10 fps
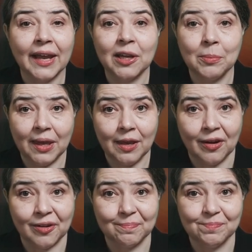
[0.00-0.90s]
am
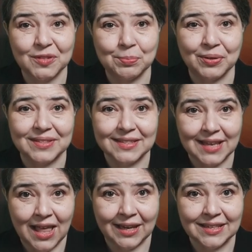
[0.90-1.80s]
here to put
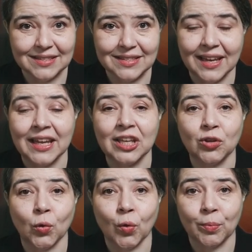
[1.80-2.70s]
science in
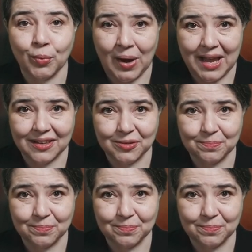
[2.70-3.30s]
your brain.